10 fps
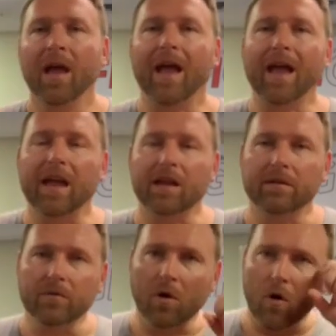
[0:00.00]

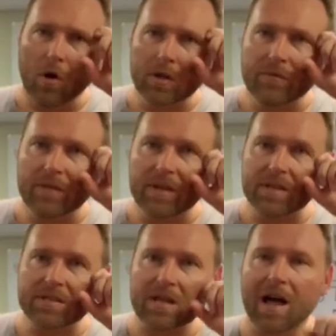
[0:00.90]
And all of
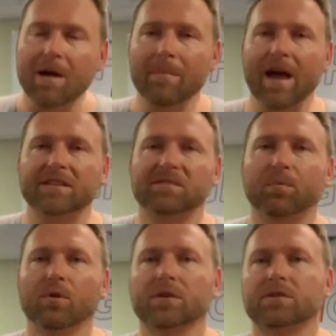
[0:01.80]
these combat
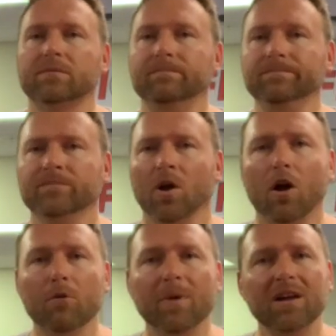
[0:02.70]
sports
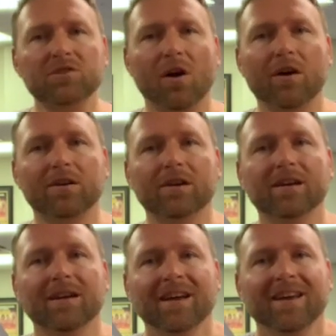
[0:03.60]
are much
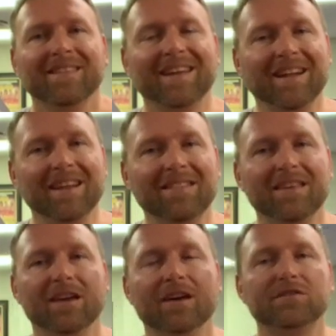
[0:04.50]
harder than
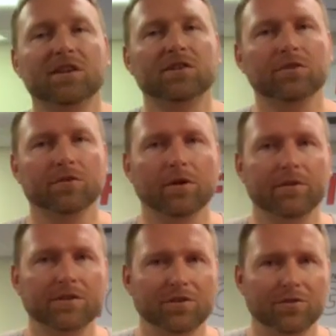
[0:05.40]
anything else that you're
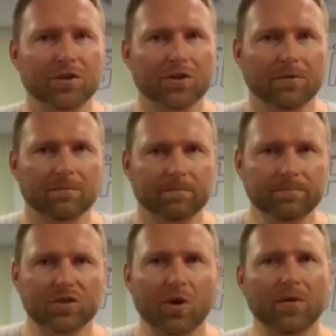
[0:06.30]
going to do.
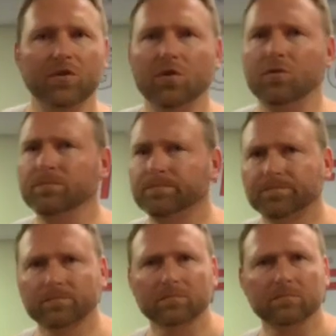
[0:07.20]
So if you
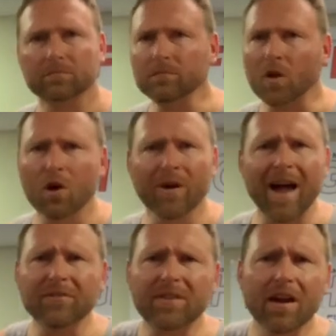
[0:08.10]
are
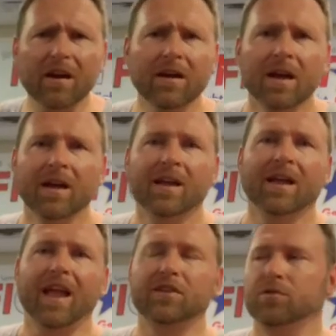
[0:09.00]
out there
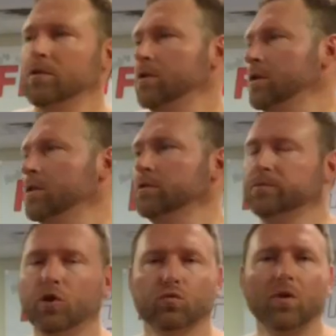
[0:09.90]
and you're
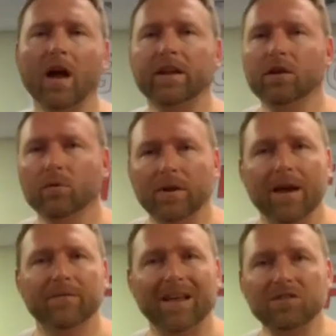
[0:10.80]
running or
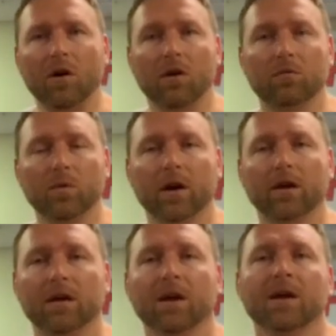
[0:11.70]
whatever, that's hard
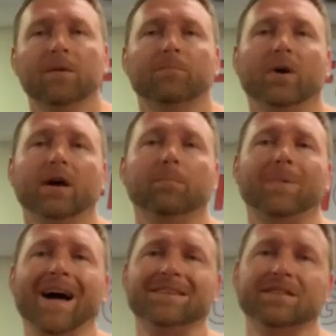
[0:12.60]
work. But
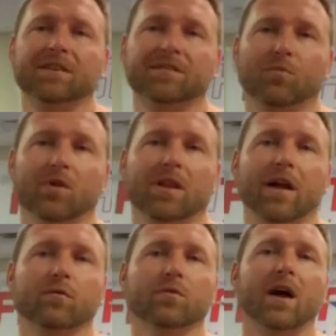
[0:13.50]
boxing is more
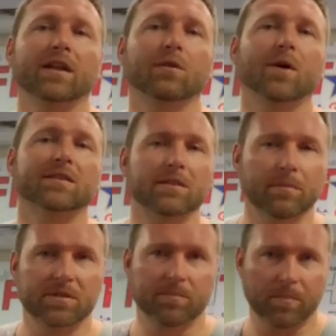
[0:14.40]
like running while
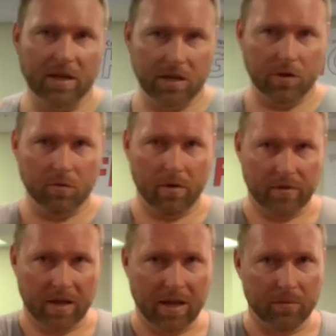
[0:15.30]
someone's beating you over
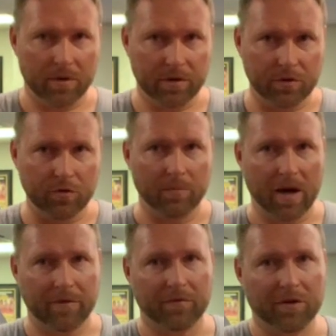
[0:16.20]
the head with a
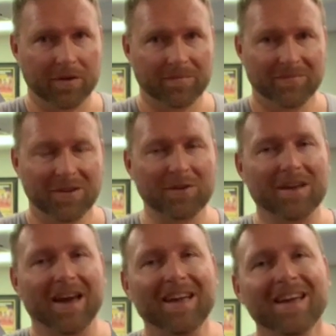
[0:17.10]
2x4,
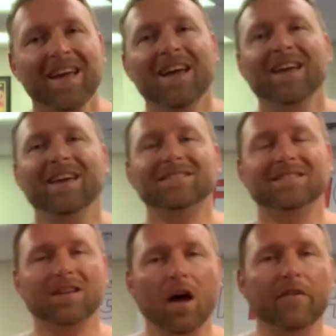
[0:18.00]
okay? It's
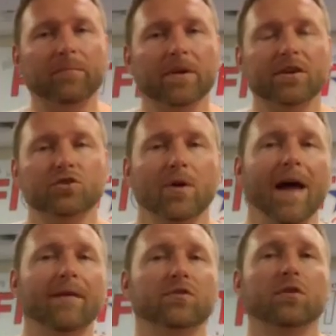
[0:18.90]
tough because you
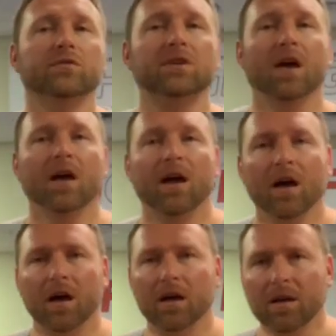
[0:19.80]
have the
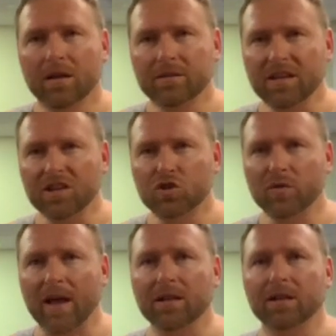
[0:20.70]

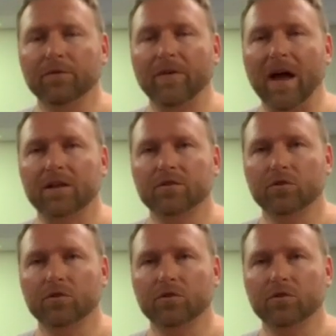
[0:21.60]
adrenaline factor.